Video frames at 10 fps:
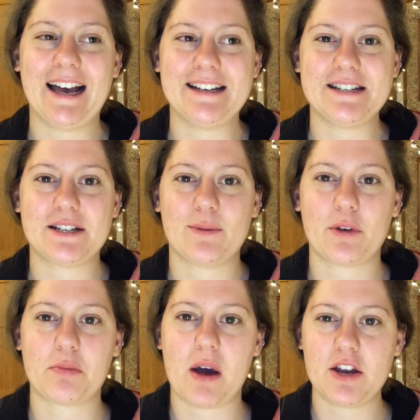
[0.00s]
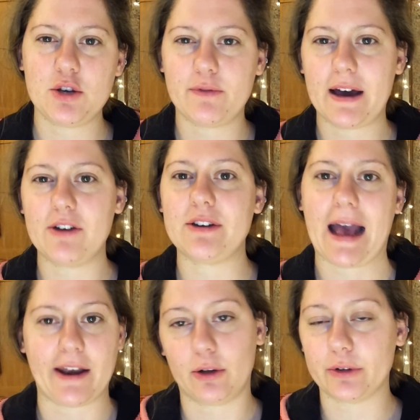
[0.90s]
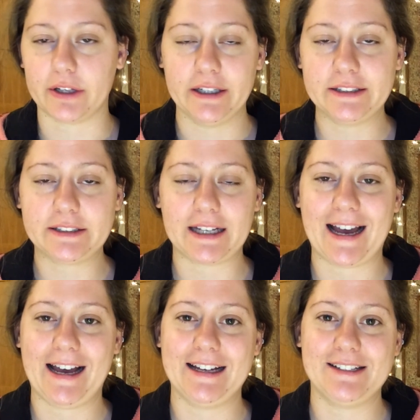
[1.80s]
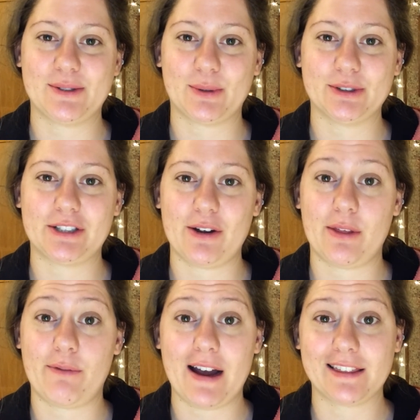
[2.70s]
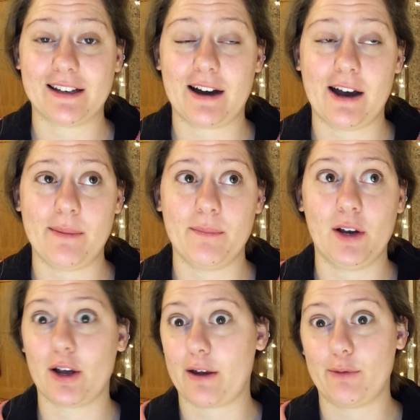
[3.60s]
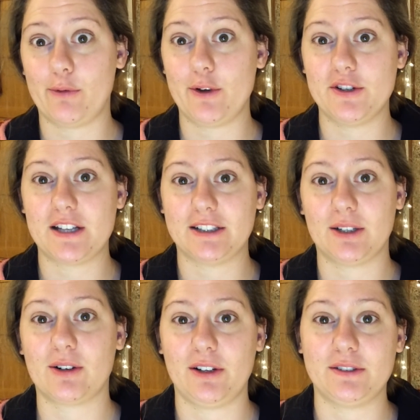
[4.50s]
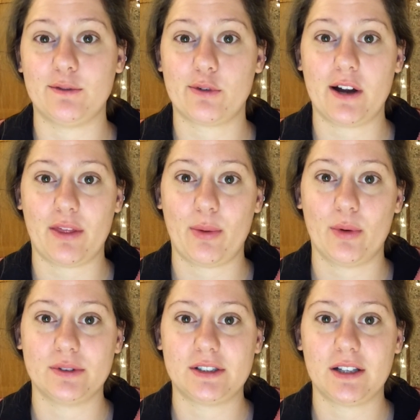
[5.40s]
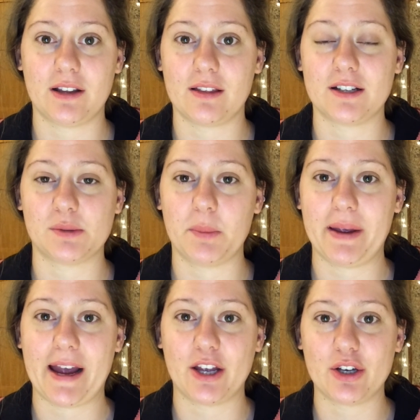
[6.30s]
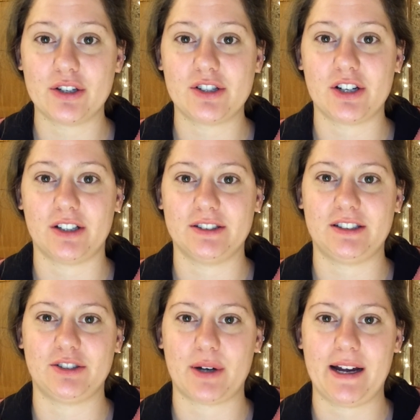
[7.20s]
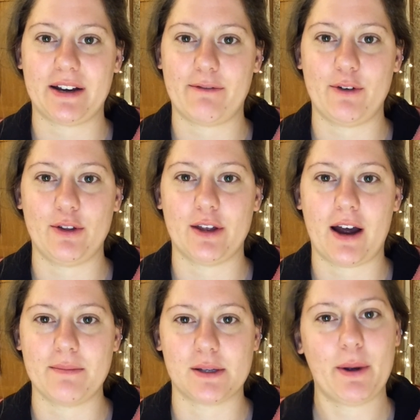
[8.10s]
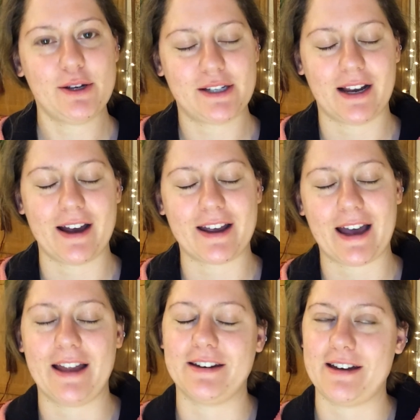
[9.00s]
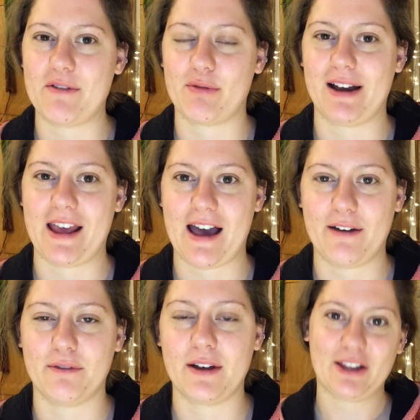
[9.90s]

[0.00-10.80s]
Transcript: and with my newfound adultness and also the fact that I'm looking for foods that are gluten free, I thought that this would be a good chance to try out a food that I'm supposed to like and never really have.